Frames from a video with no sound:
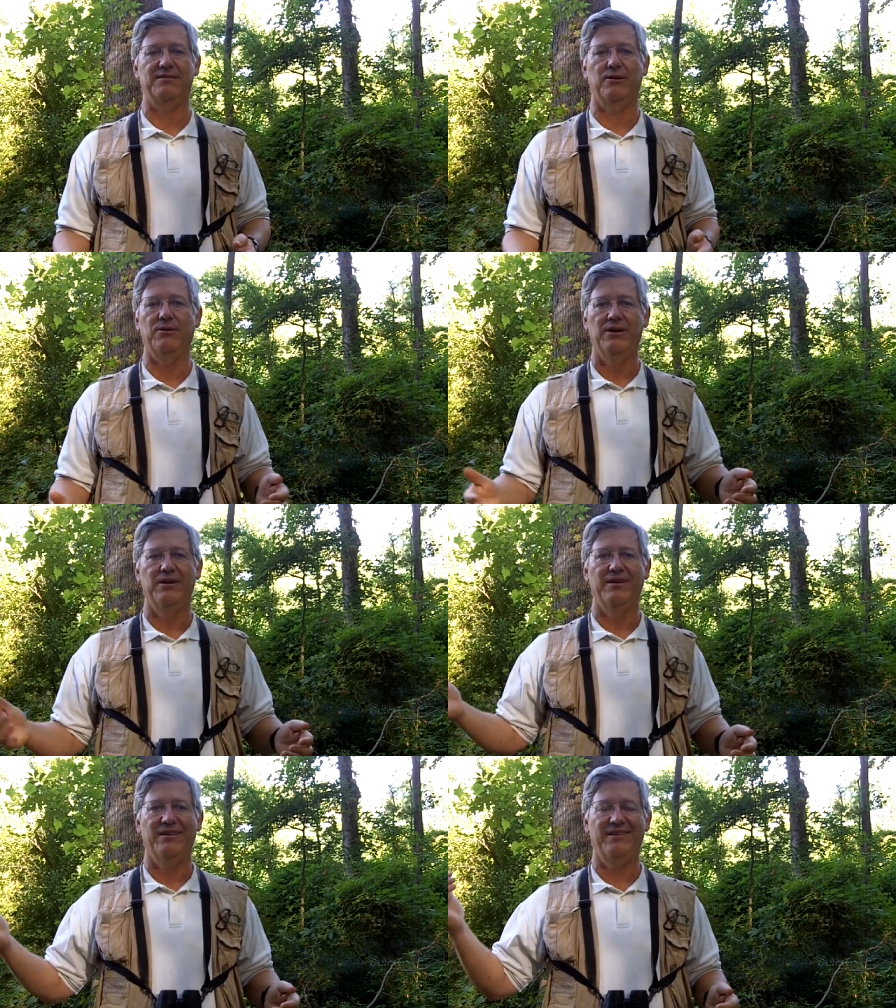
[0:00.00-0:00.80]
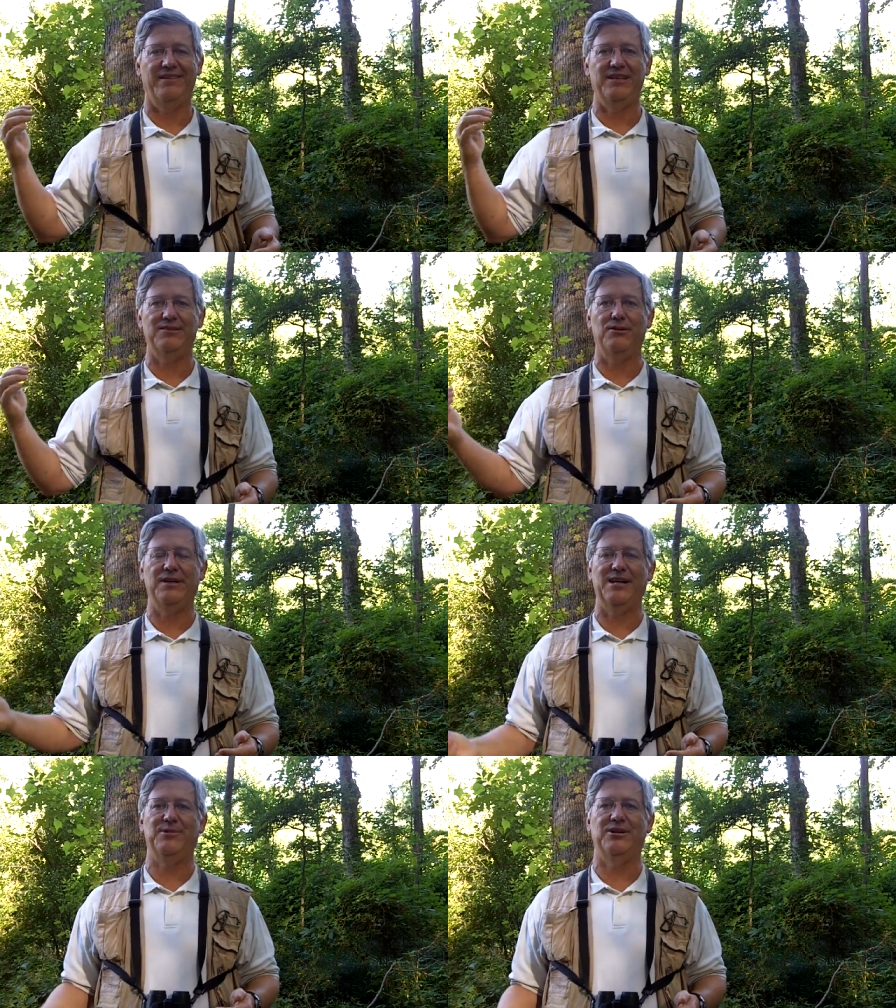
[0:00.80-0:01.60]
So these old
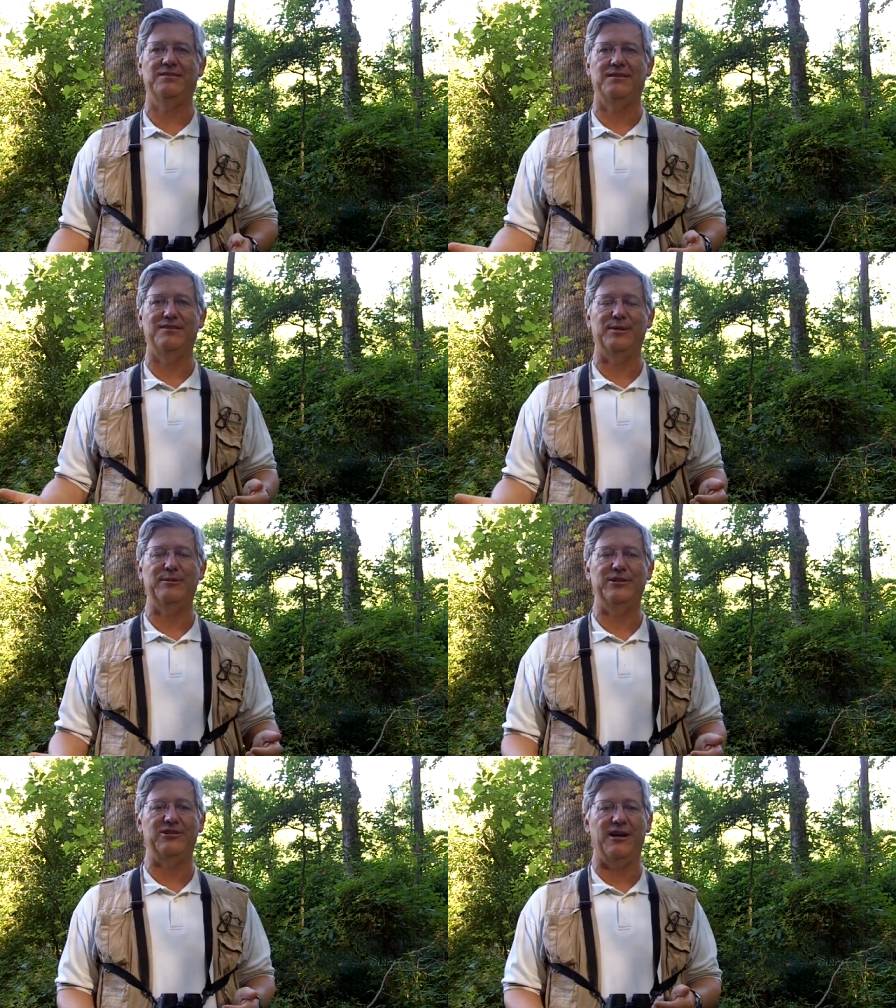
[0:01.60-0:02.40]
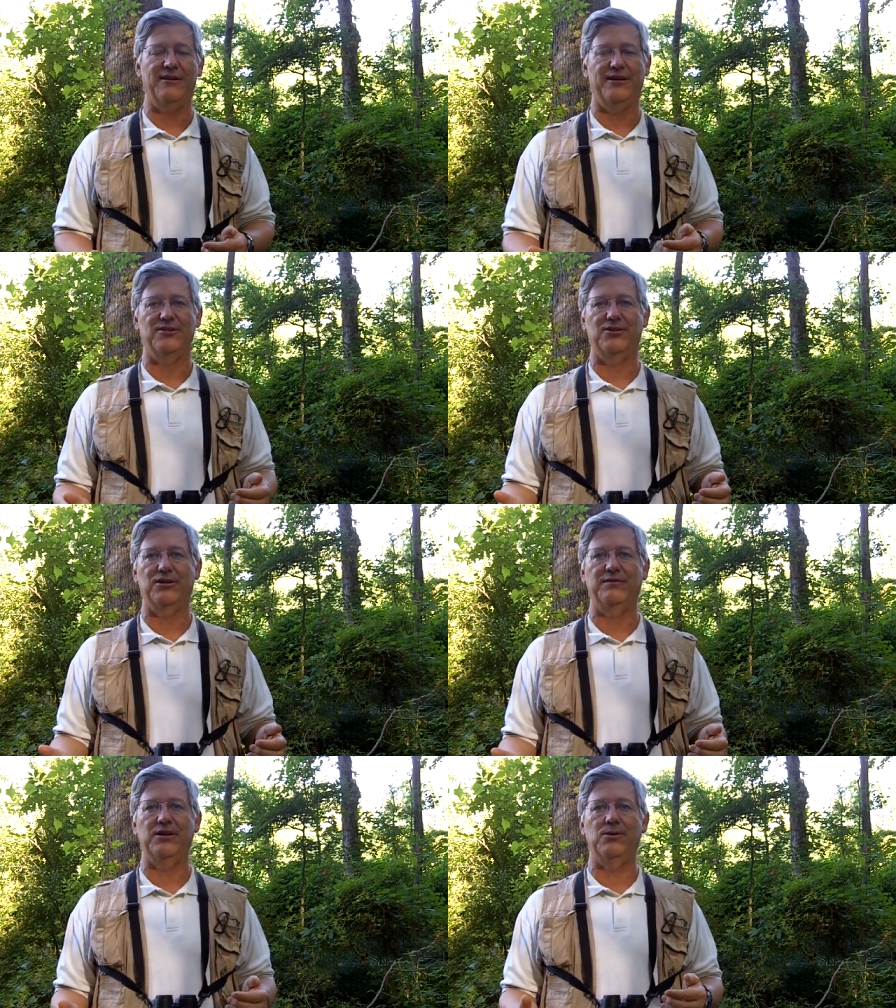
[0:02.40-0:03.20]
neighborhoods in suburban Charlotte are
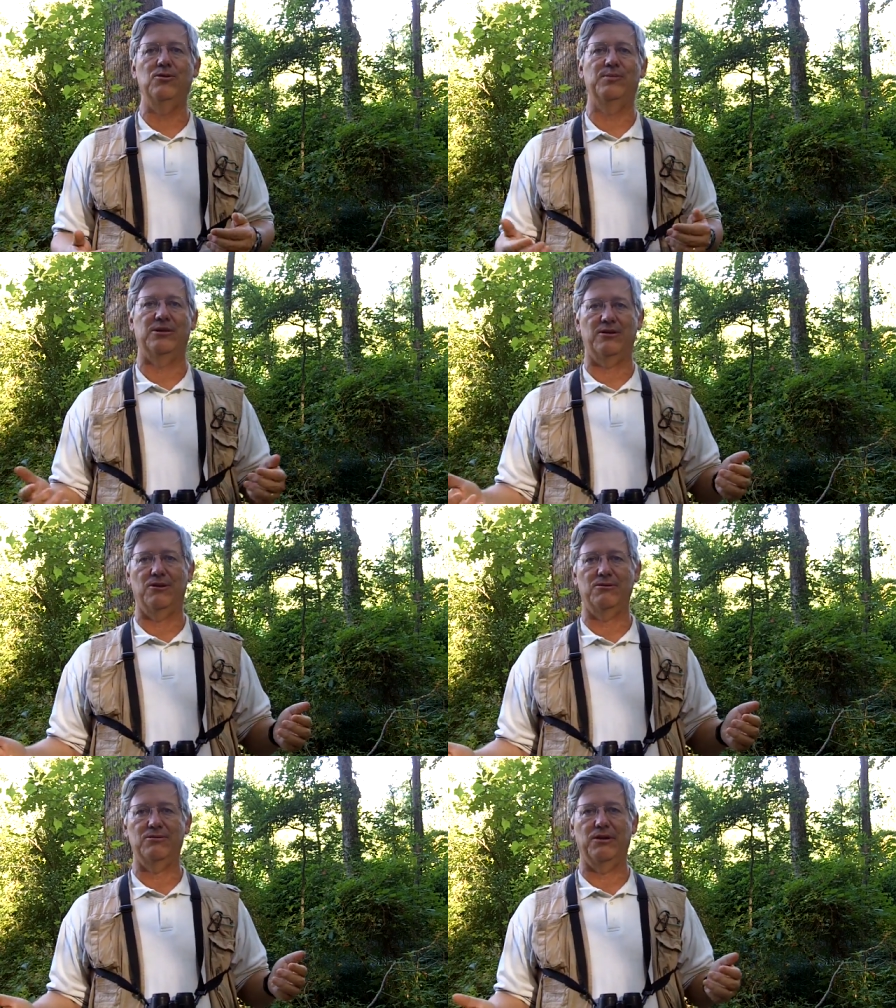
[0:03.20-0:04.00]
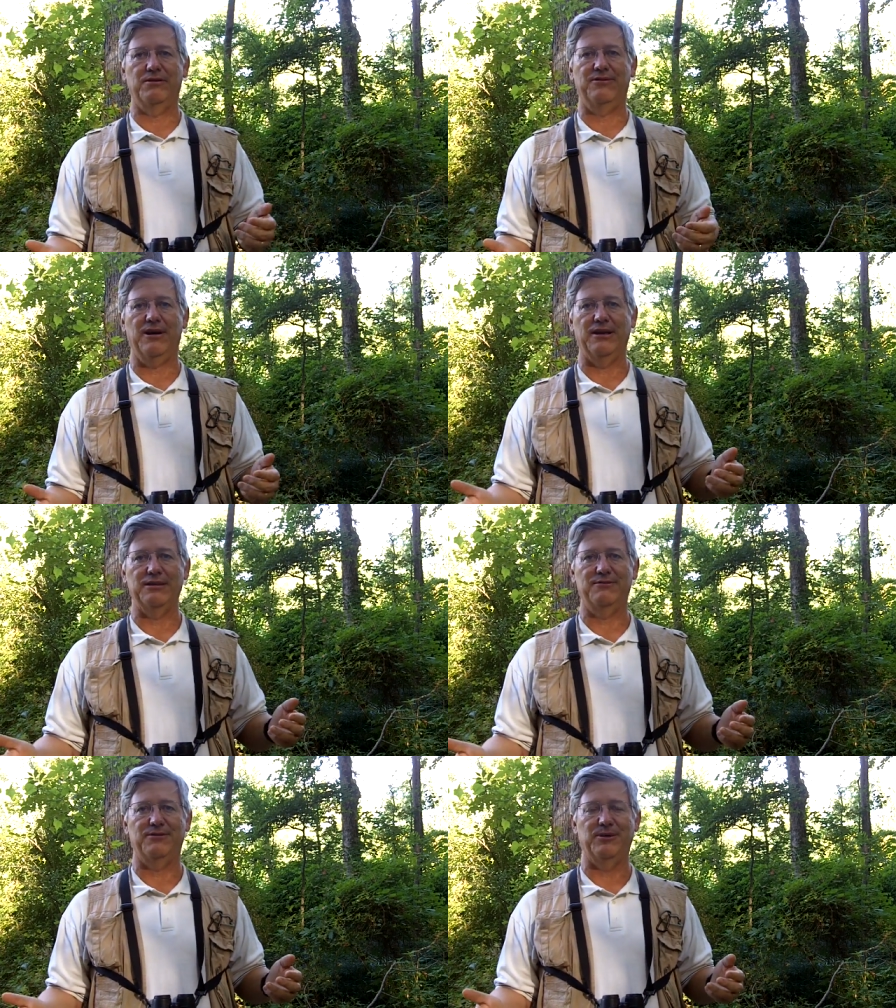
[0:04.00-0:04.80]
sort of the uber old-growth
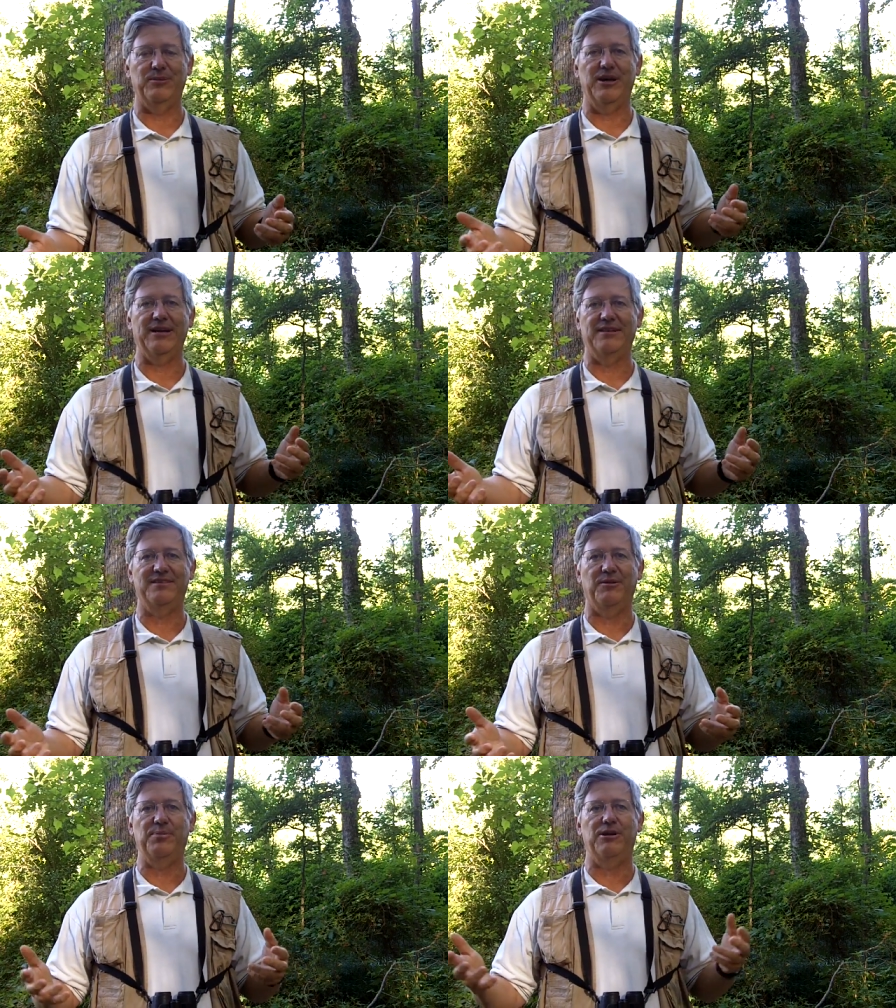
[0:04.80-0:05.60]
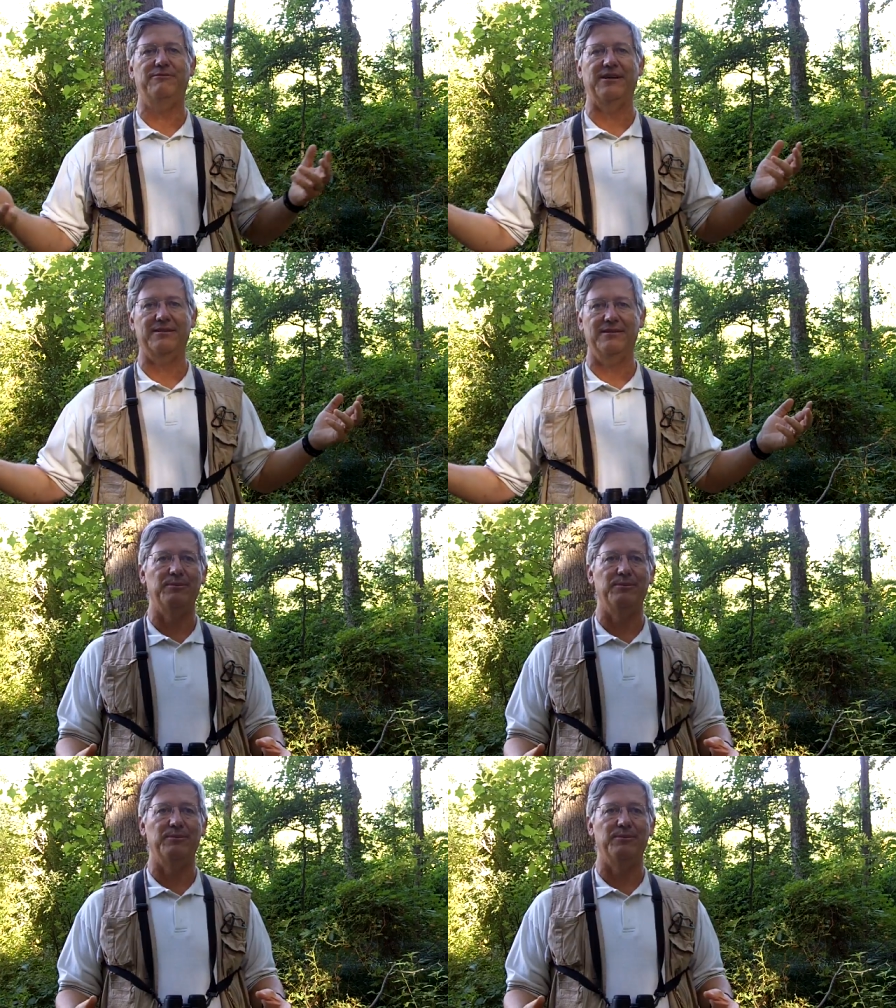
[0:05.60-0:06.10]
forest for barred owls. They're perfect.